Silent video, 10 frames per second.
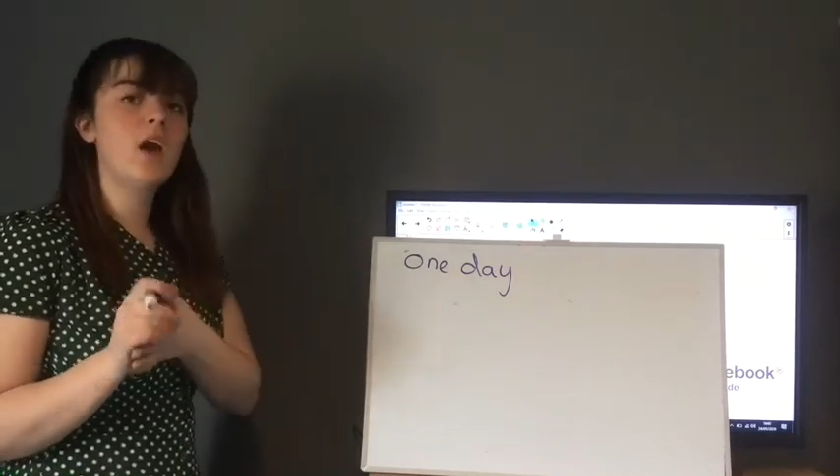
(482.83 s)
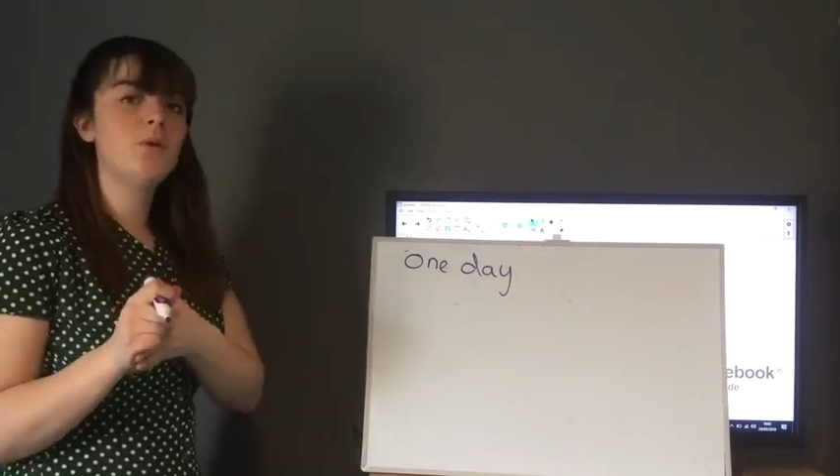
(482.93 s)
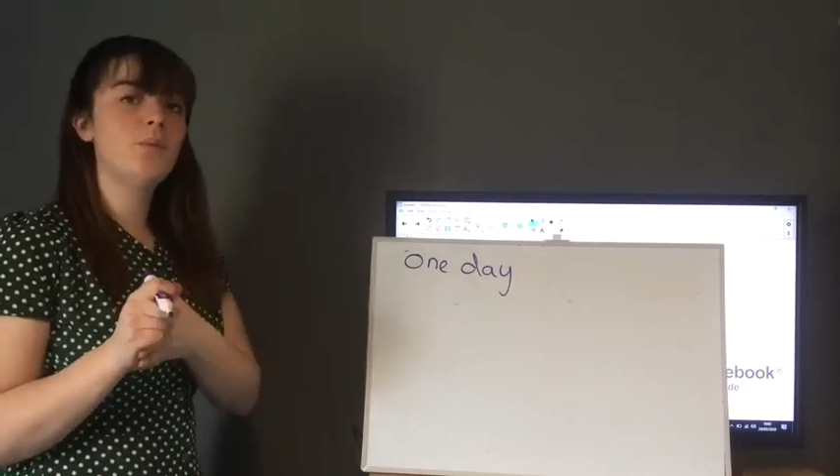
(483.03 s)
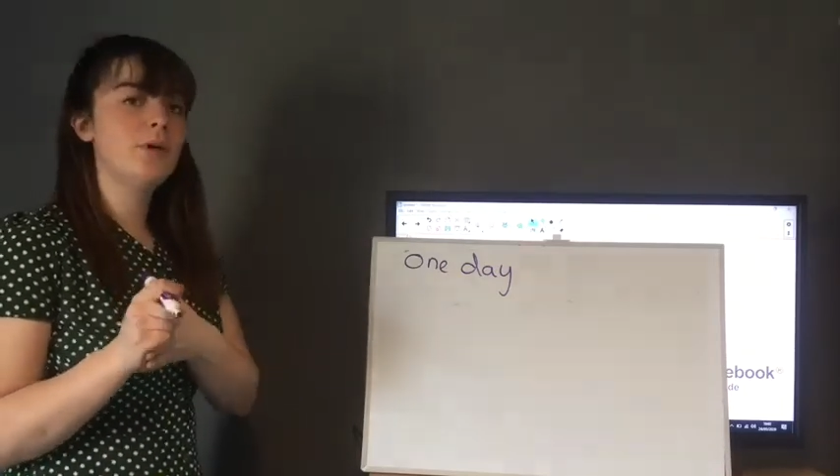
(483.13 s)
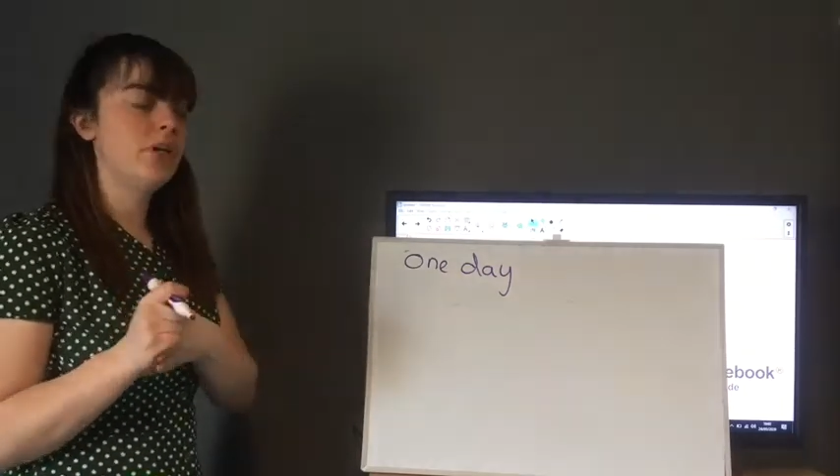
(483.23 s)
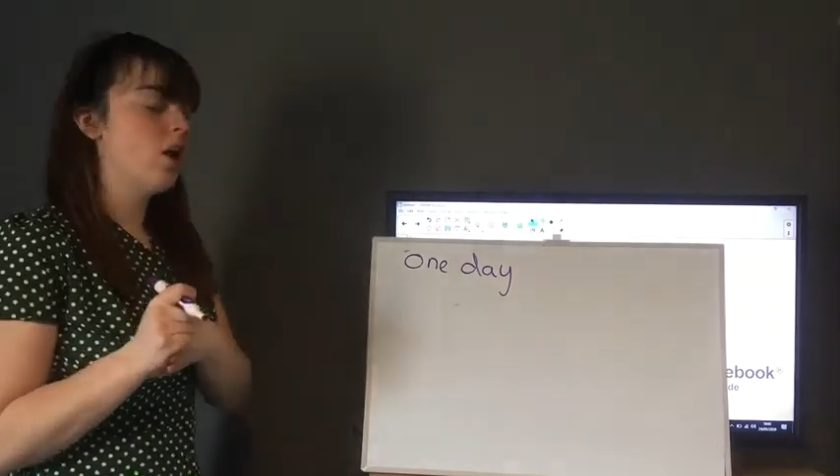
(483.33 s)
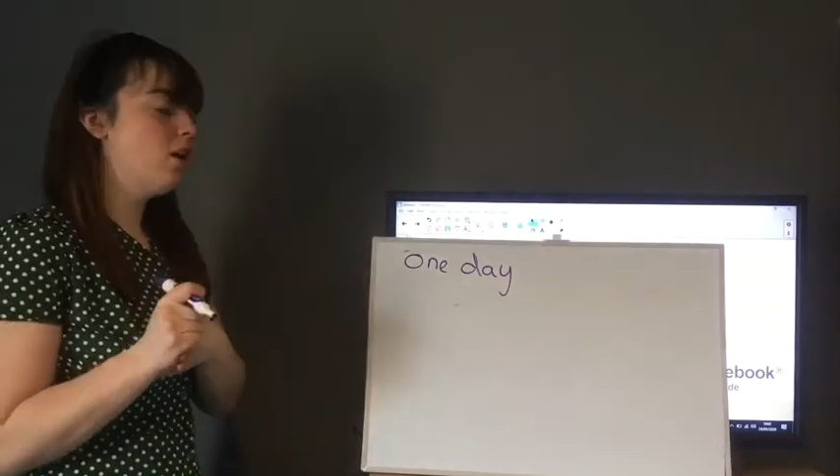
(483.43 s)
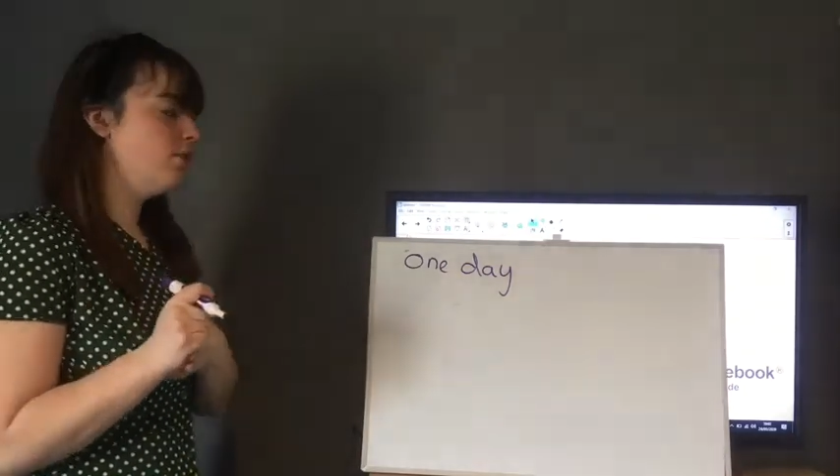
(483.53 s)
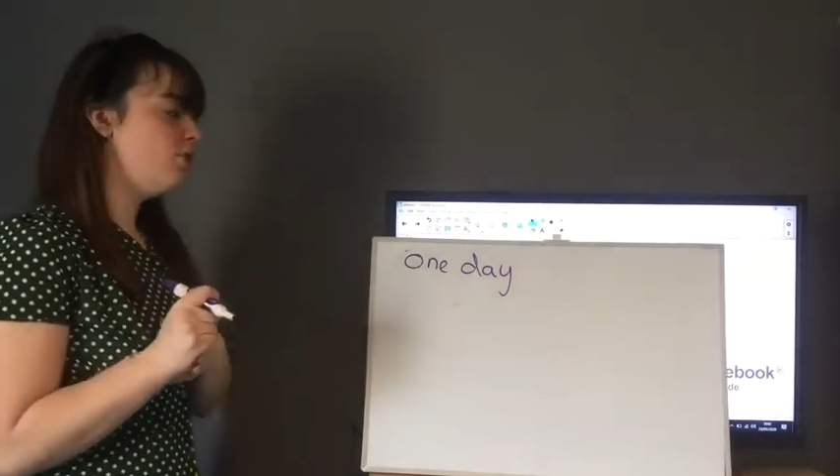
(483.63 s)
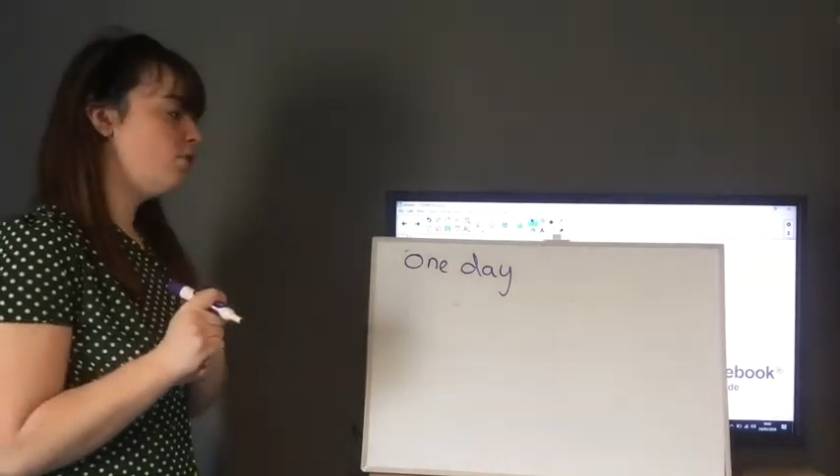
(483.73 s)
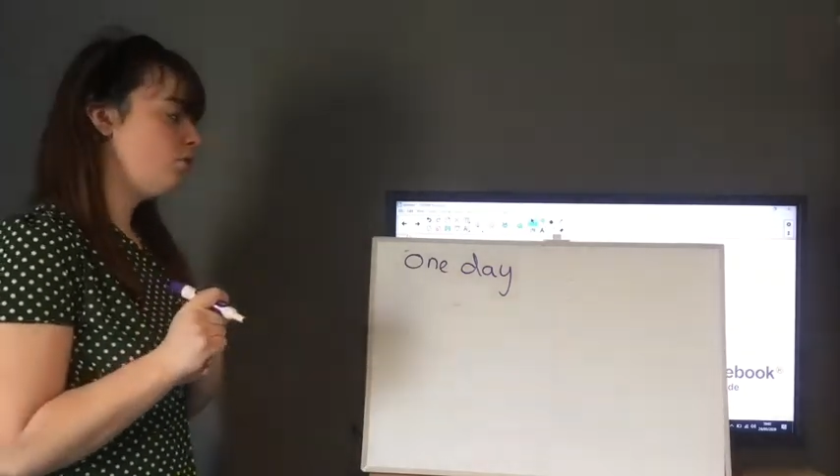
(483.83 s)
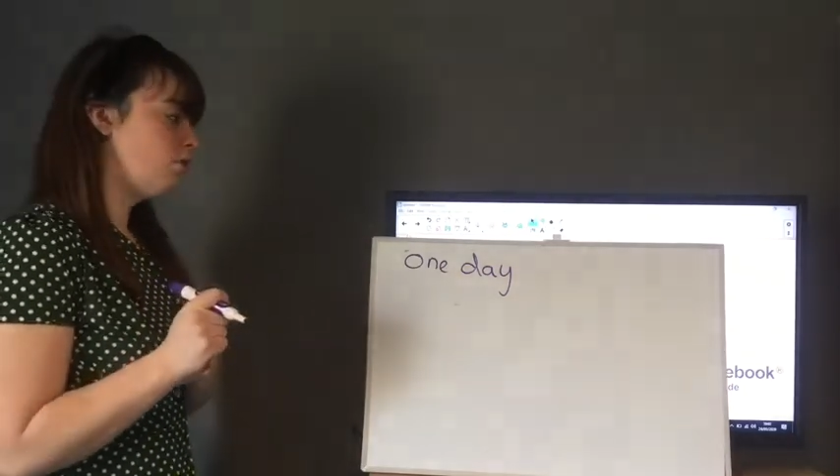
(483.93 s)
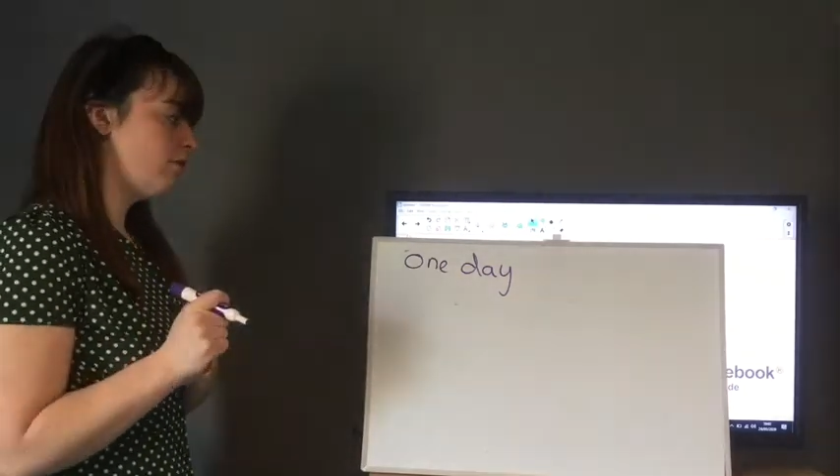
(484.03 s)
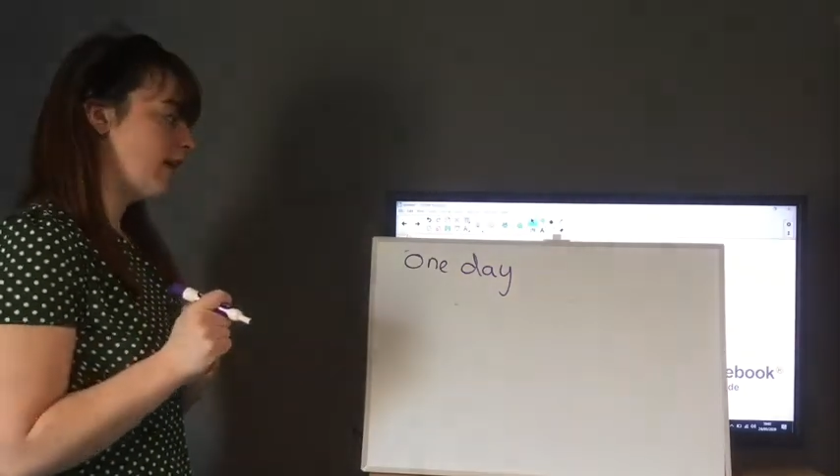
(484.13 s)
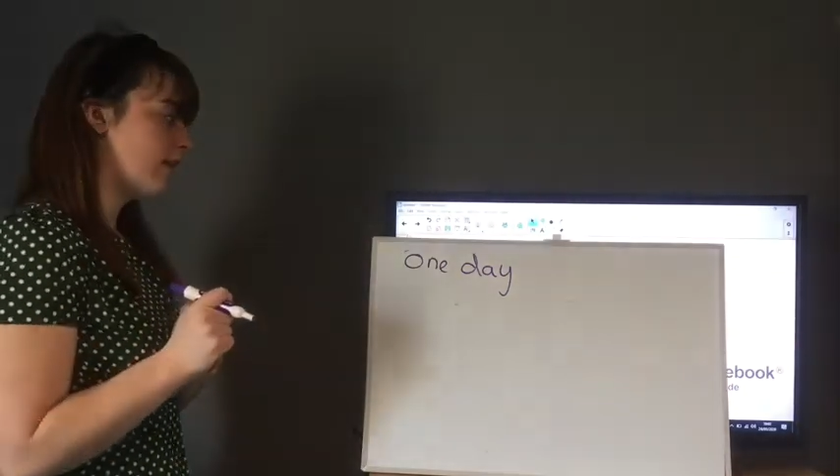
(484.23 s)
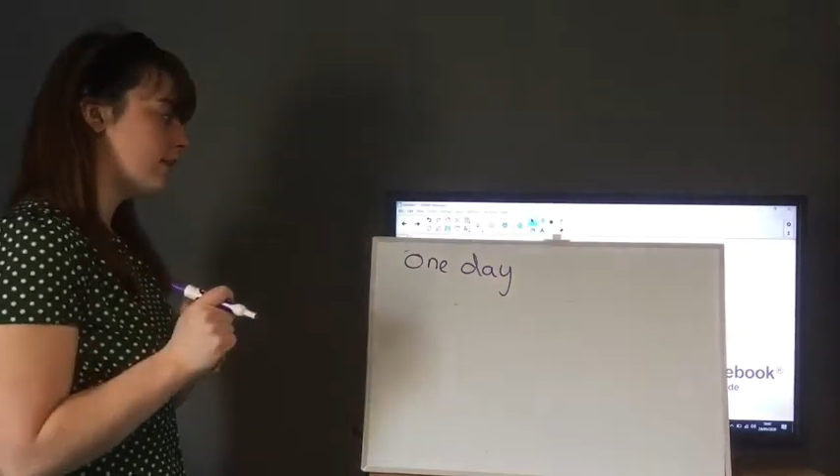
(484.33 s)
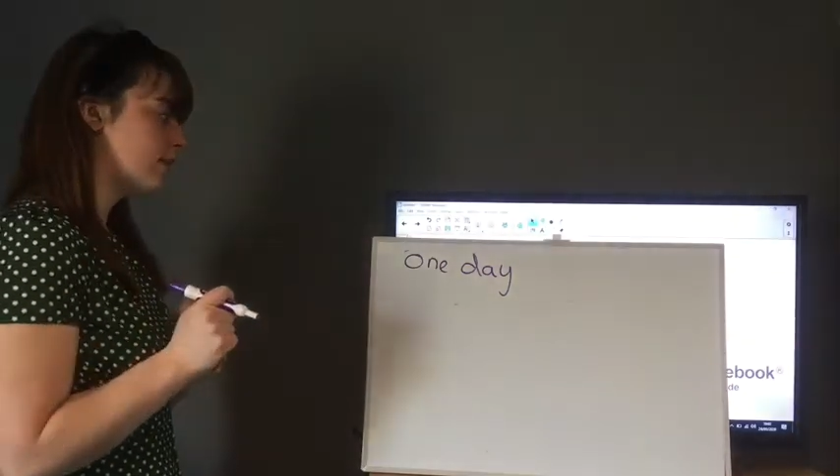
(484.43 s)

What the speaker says: open our stories.